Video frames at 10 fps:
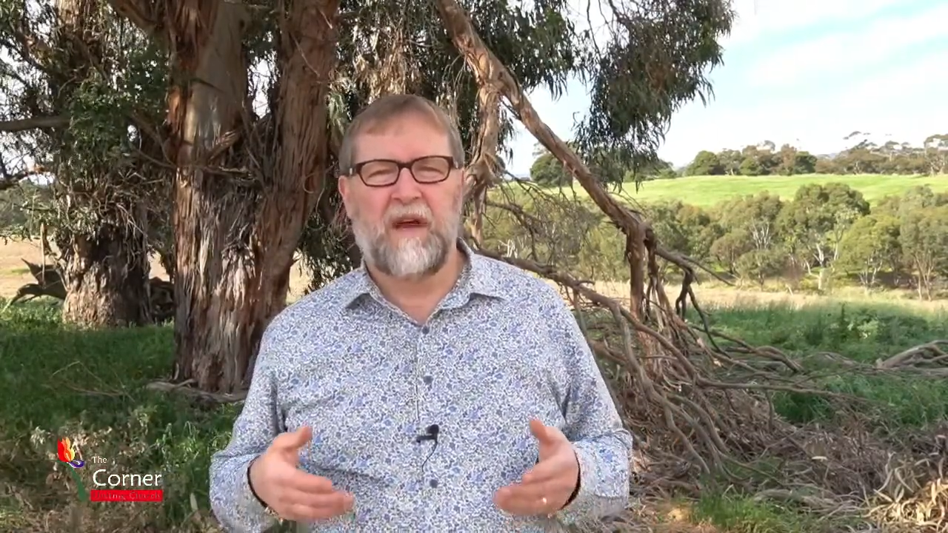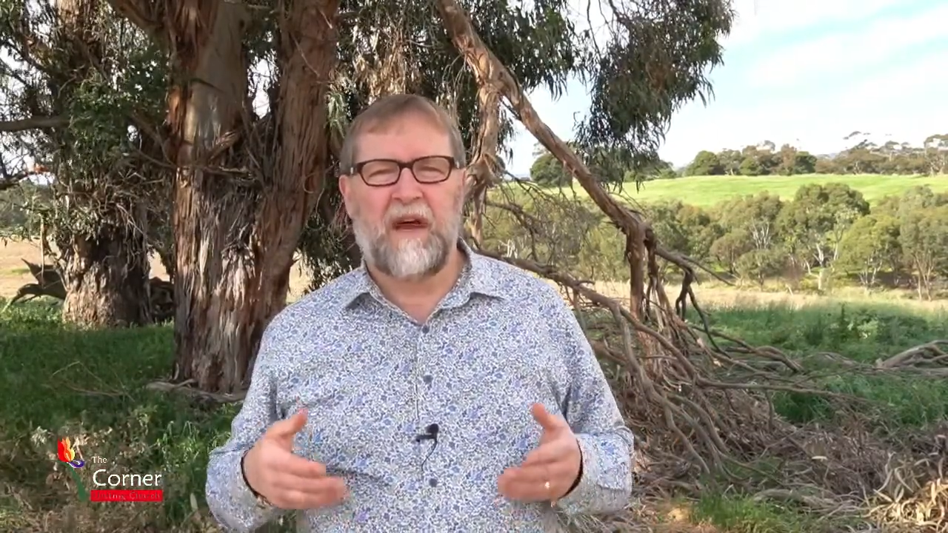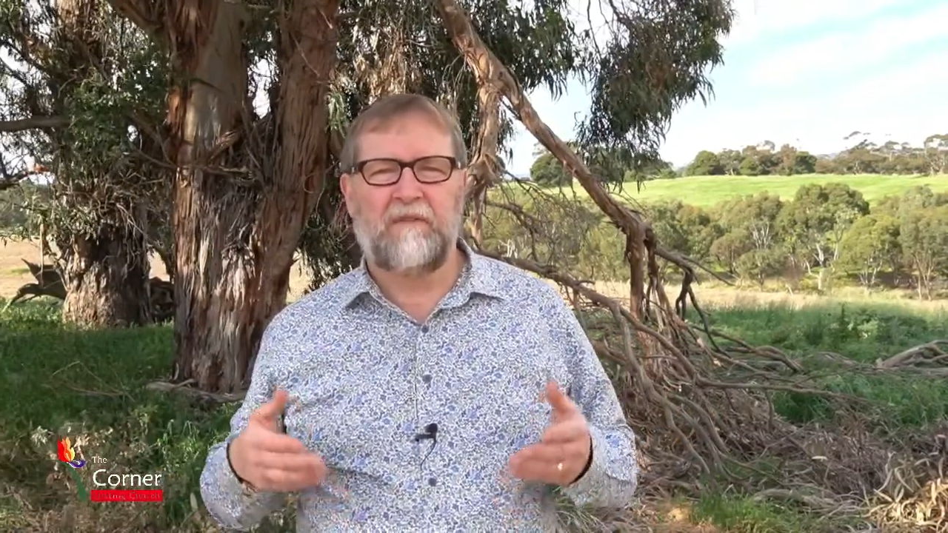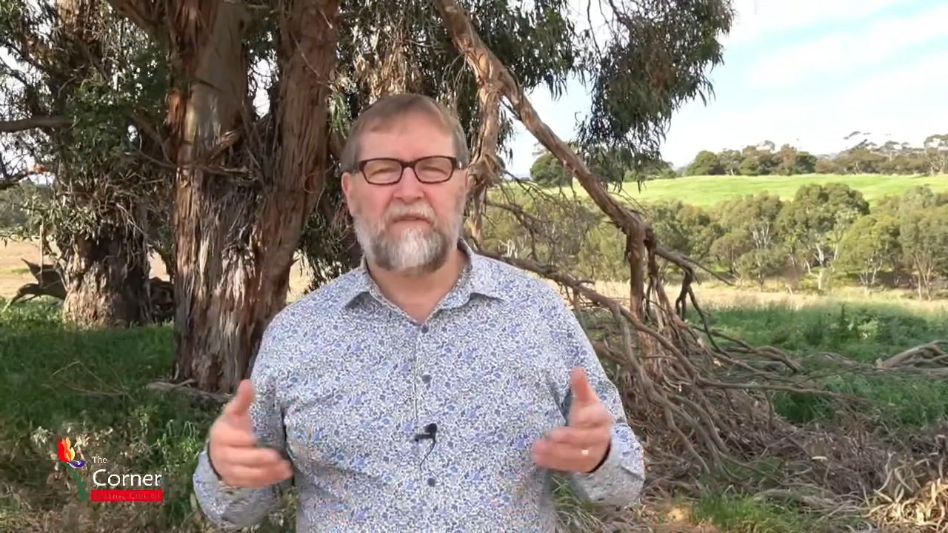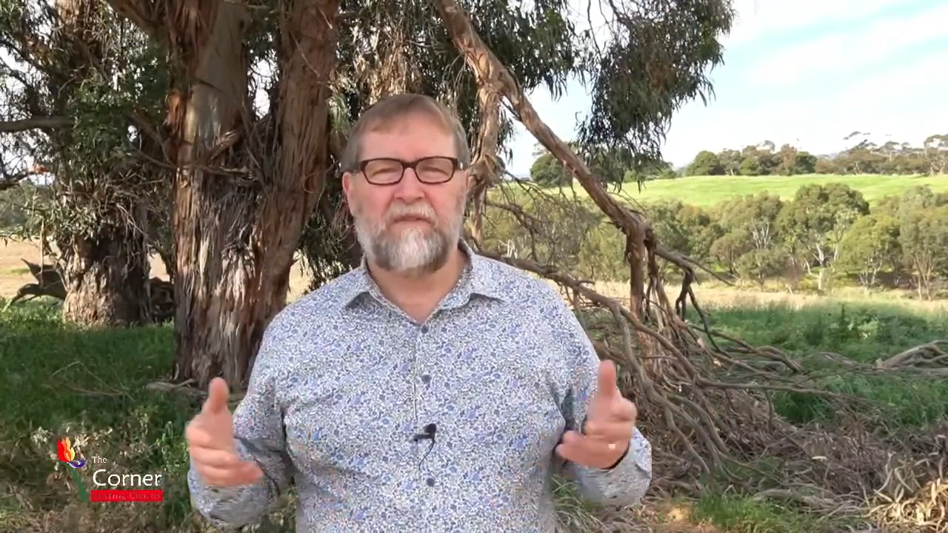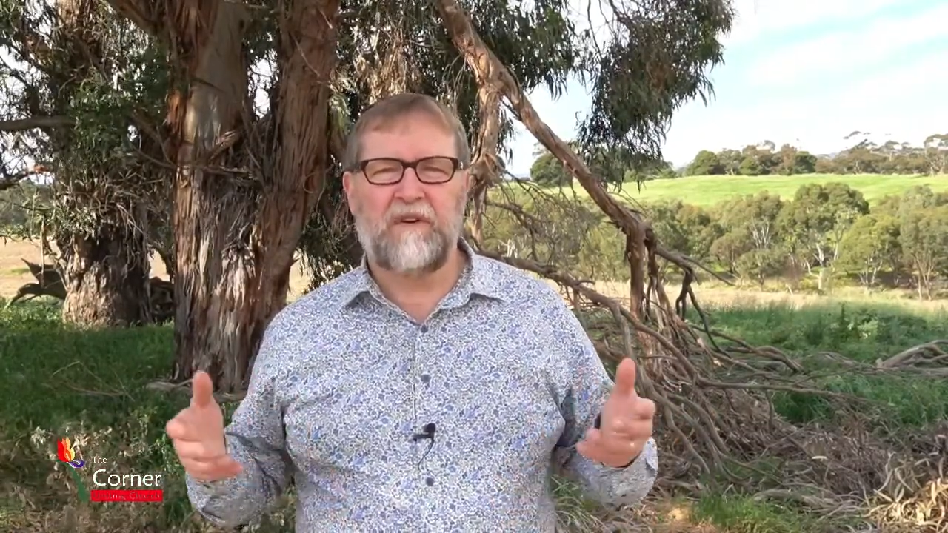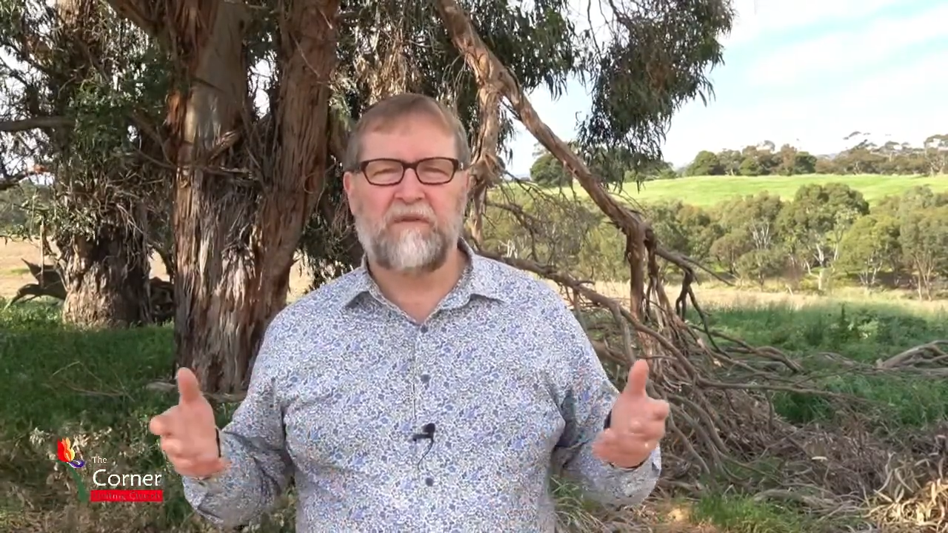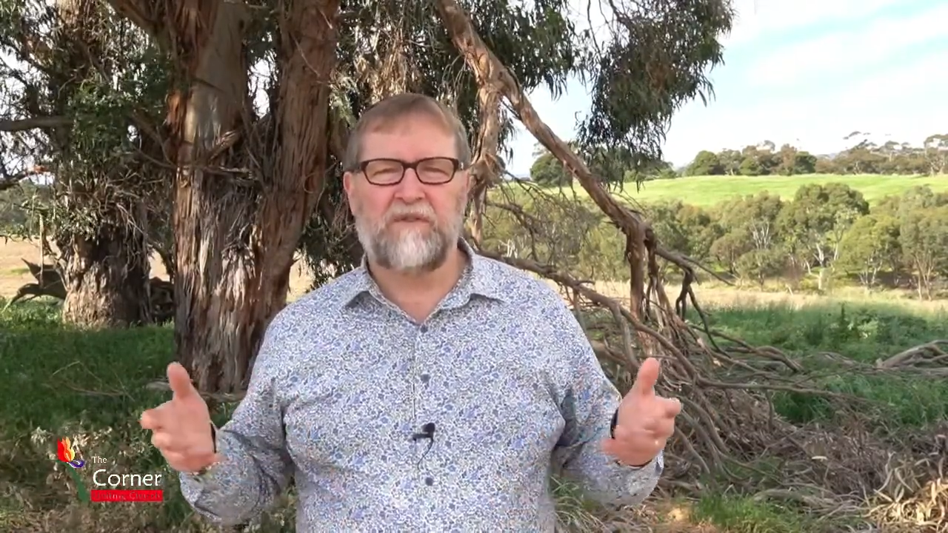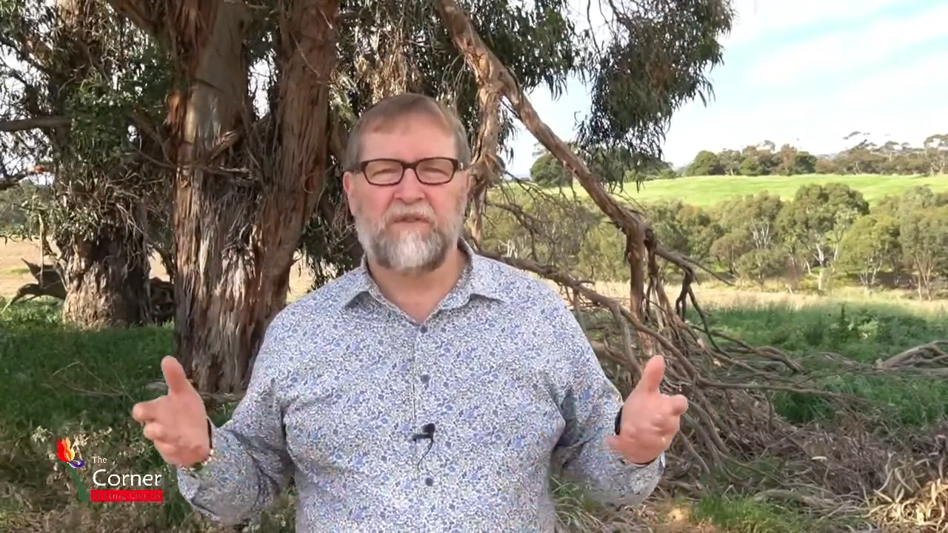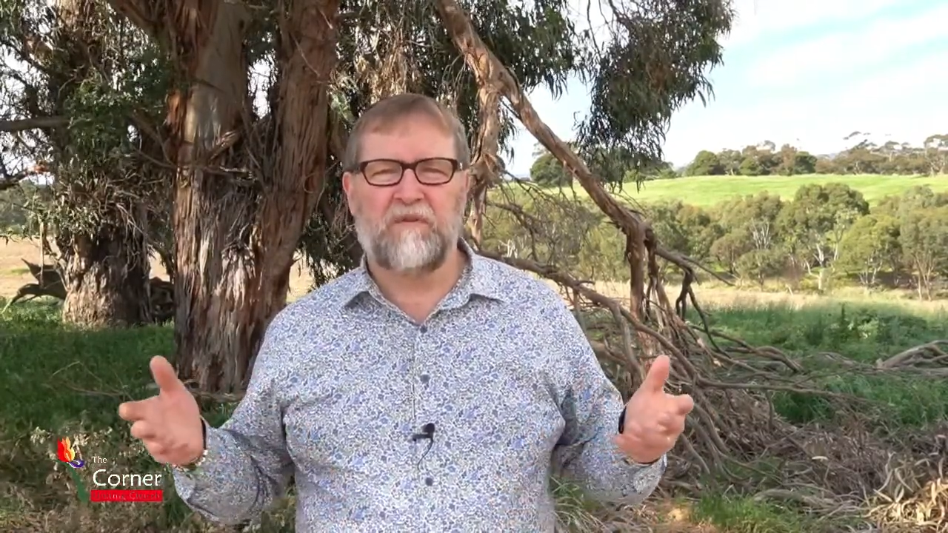and
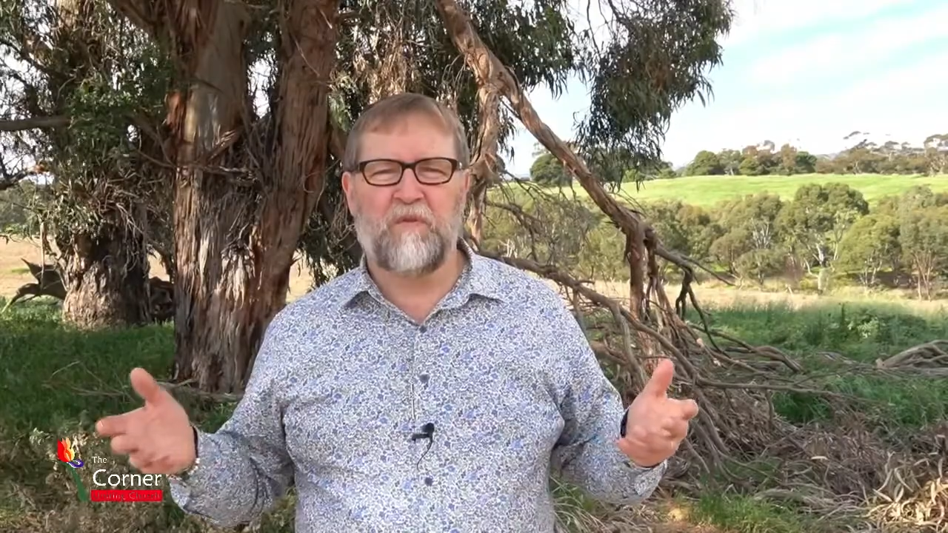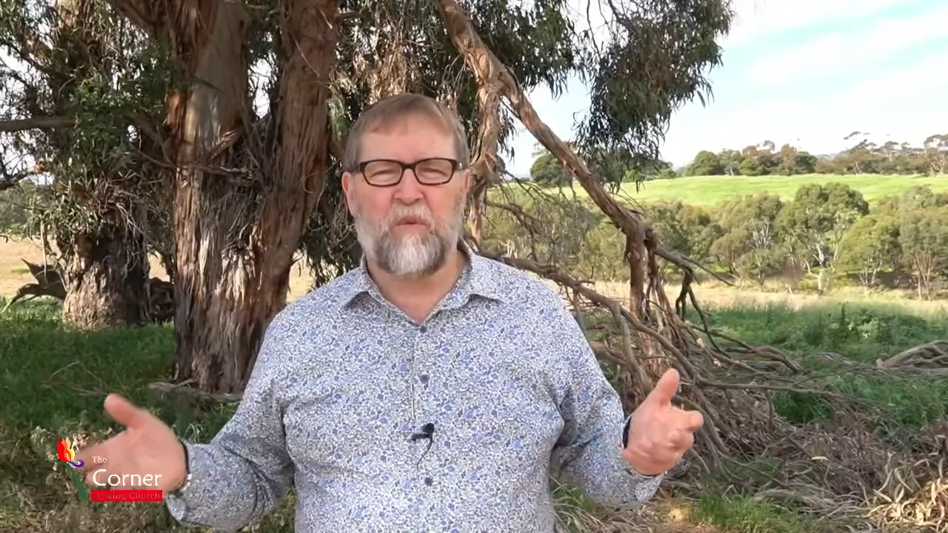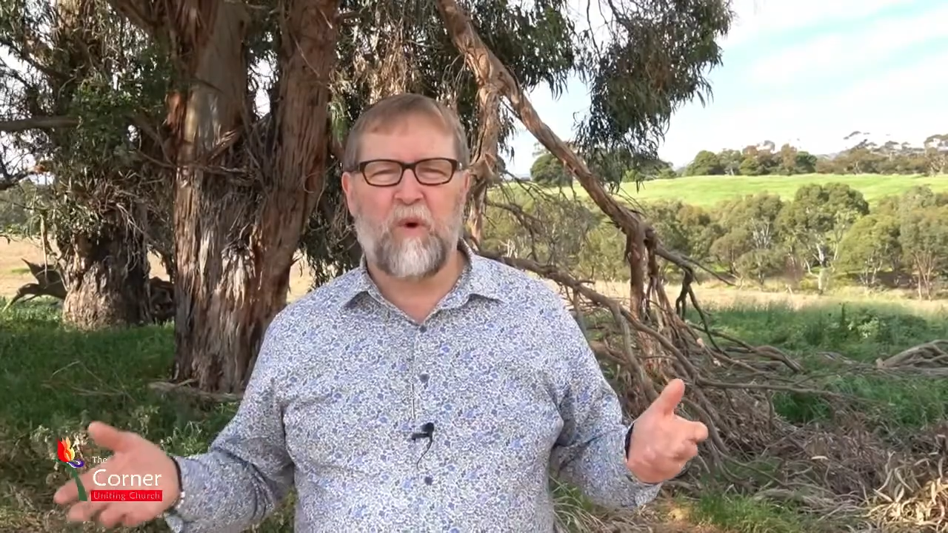fields of